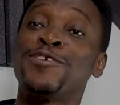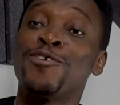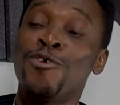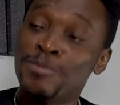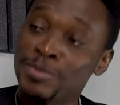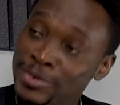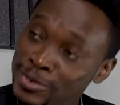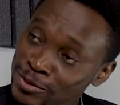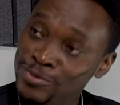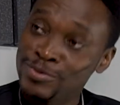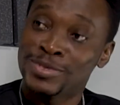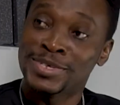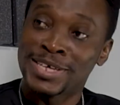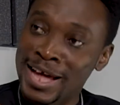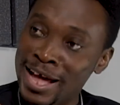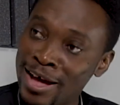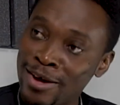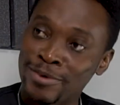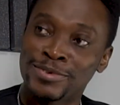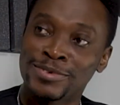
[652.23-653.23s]
comes into the
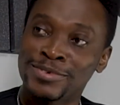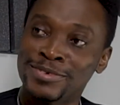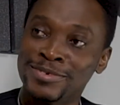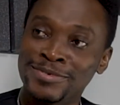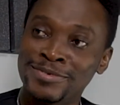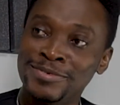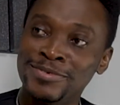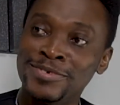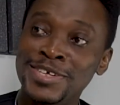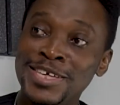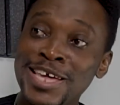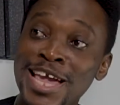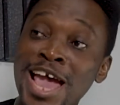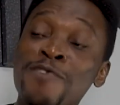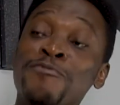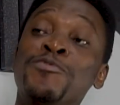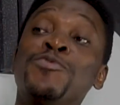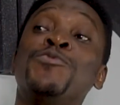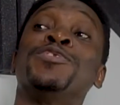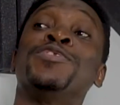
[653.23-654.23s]
house,
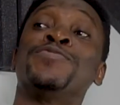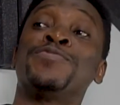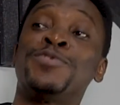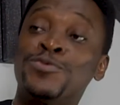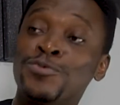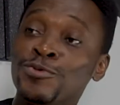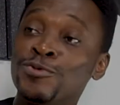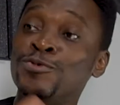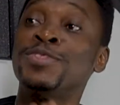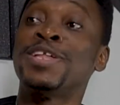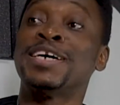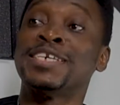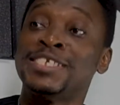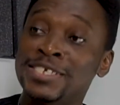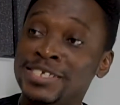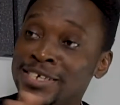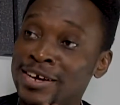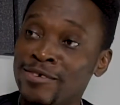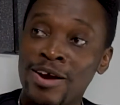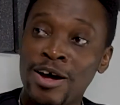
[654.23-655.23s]
every one of us will know that
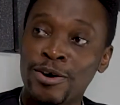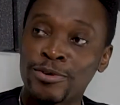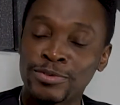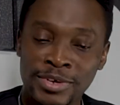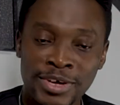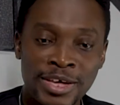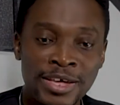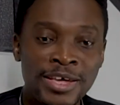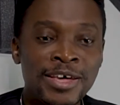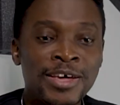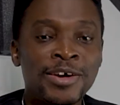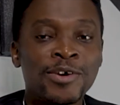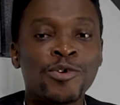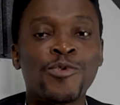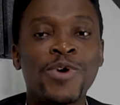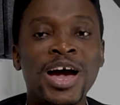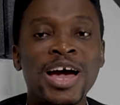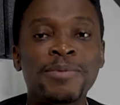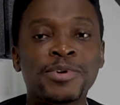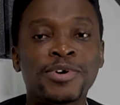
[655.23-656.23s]
she's around.
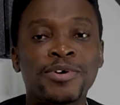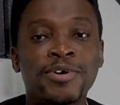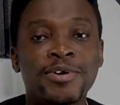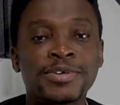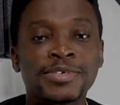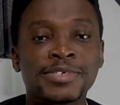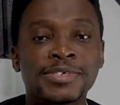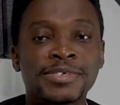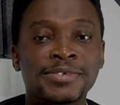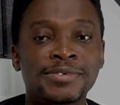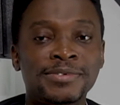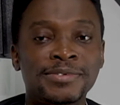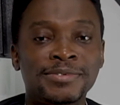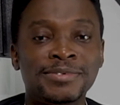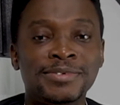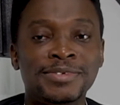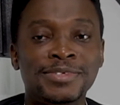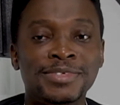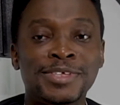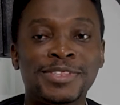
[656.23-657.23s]
Why? Because
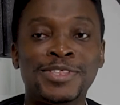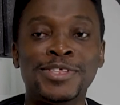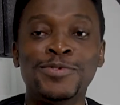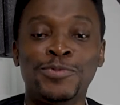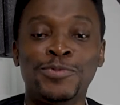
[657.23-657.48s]
the thing